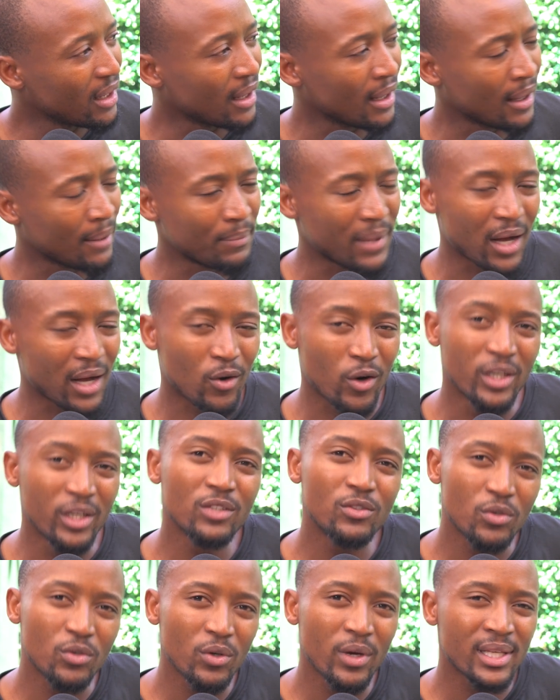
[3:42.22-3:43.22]
According
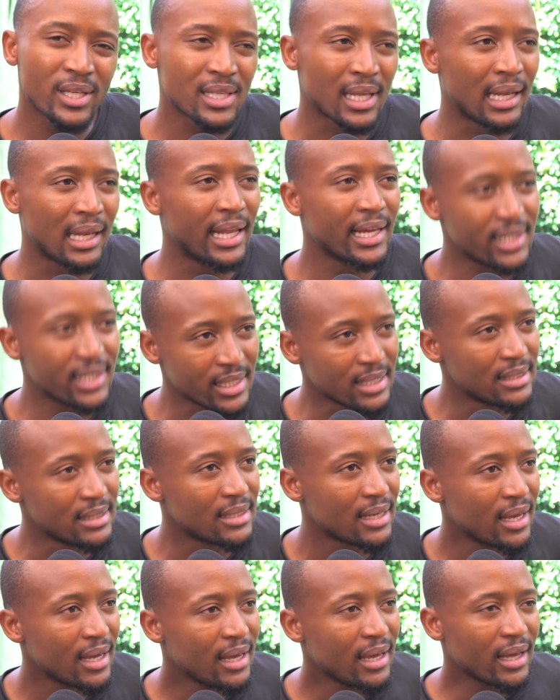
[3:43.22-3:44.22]
to you as a legend
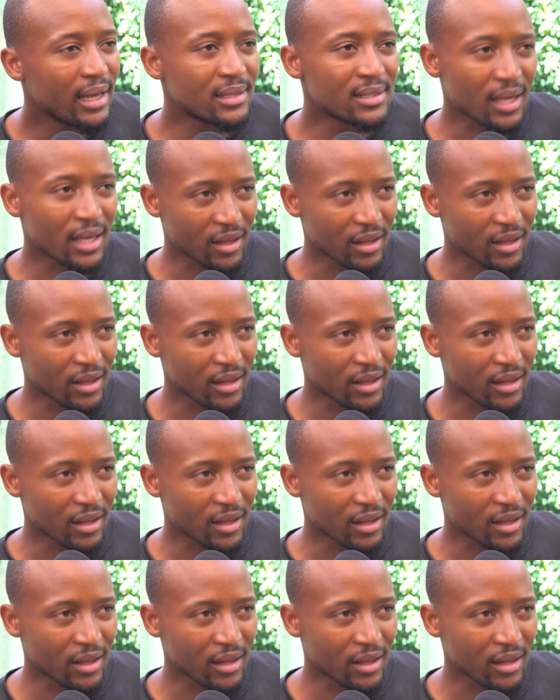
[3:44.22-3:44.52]
in South